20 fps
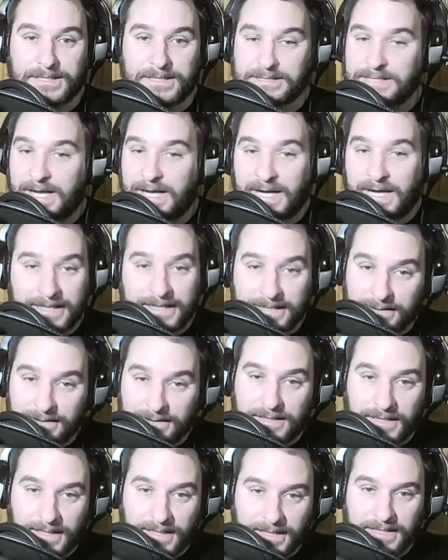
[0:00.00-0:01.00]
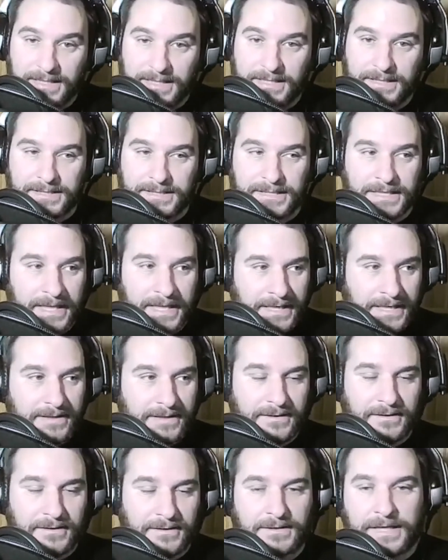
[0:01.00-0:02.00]
I didn't think he'd
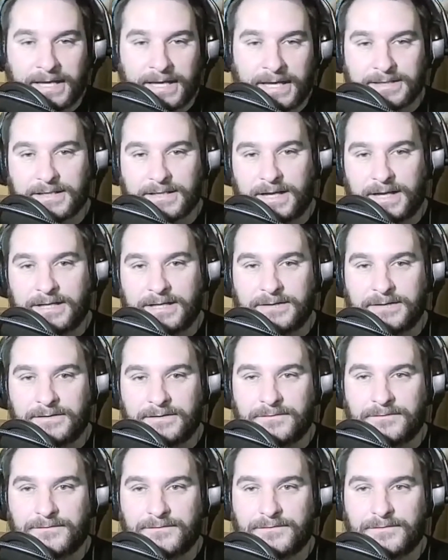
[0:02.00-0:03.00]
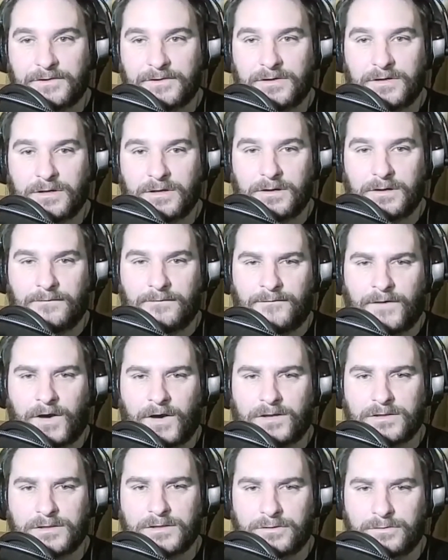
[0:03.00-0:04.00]
get that kind of
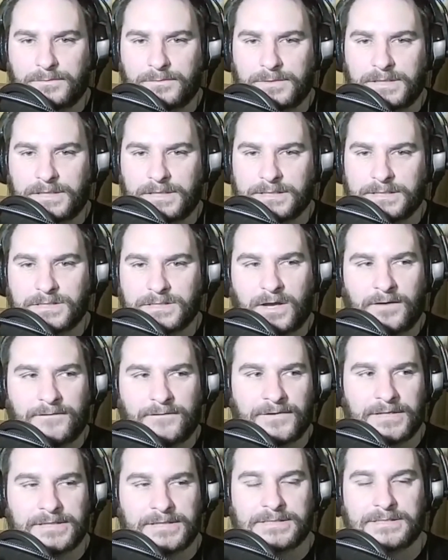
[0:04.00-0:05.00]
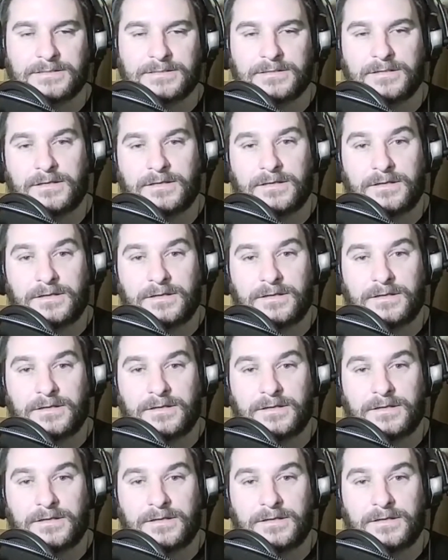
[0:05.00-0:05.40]
volume in this offense.